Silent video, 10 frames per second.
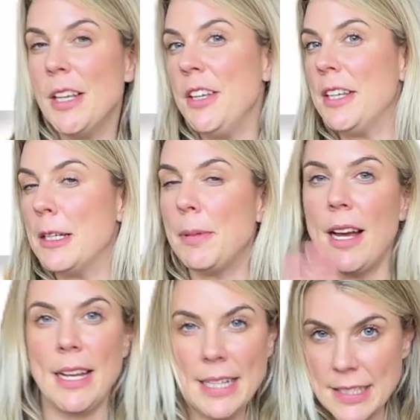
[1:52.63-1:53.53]
You can apply
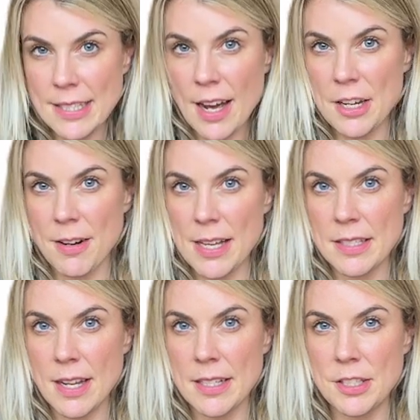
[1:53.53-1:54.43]
inside or
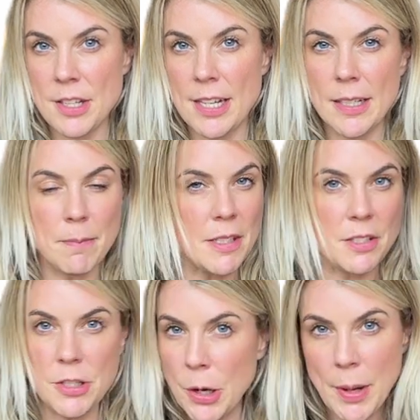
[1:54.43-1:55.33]
outside Australia. There's
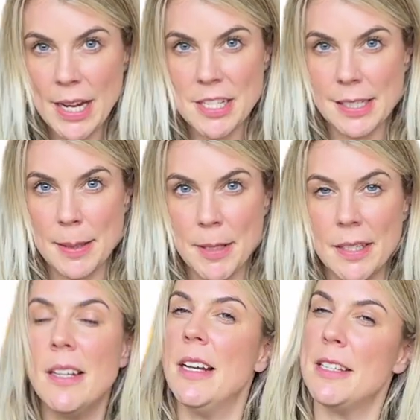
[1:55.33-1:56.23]
no age limit.
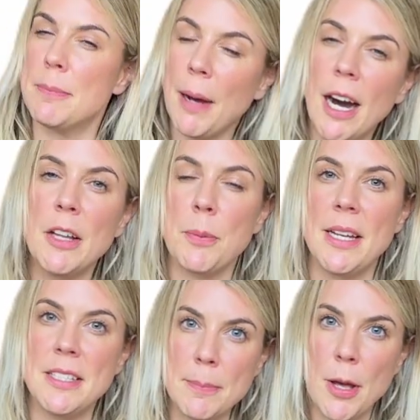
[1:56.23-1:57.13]
There's
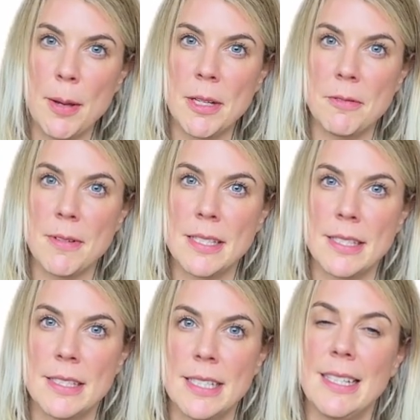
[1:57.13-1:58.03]
pathways to permanent
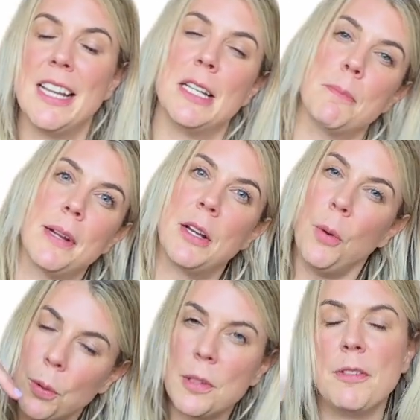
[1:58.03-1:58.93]
residency, and you can bring
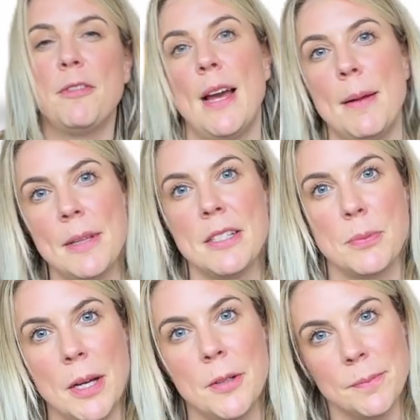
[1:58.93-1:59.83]
all of your family as well